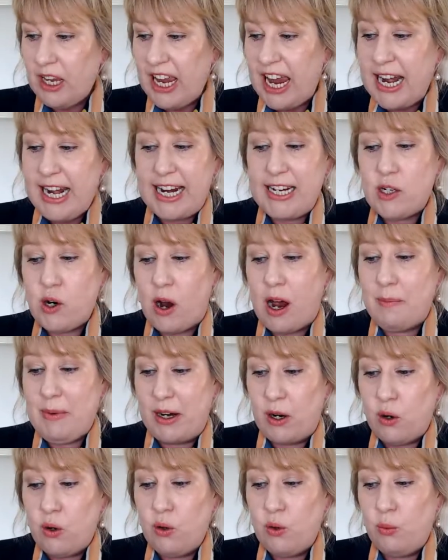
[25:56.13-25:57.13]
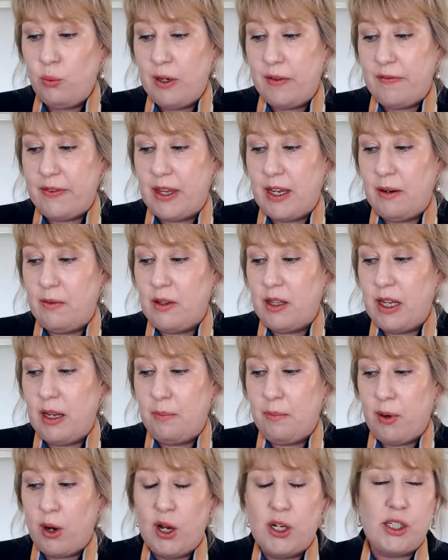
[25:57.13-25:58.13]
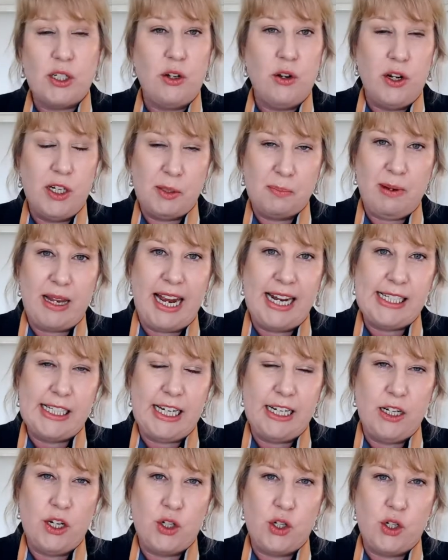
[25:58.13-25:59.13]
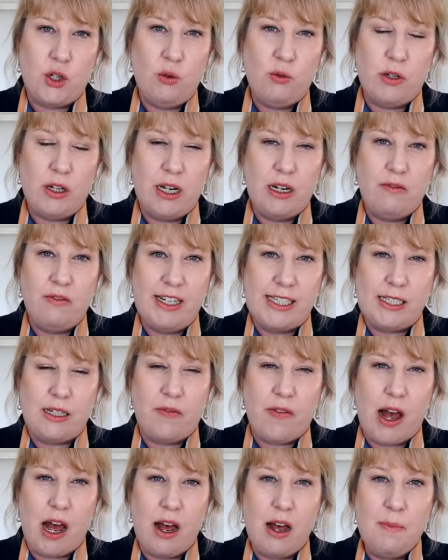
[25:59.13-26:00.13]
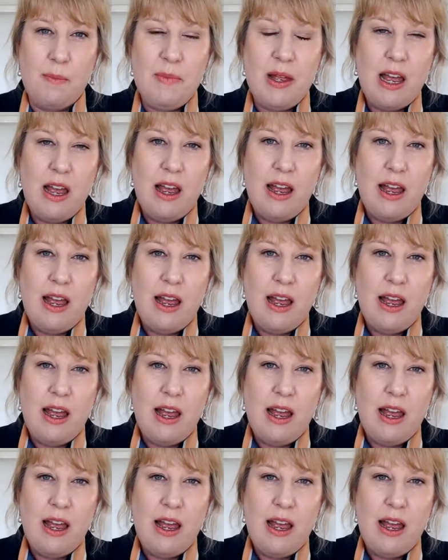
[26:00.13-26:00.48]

any time at all with the person who's placing the children at risk of harm.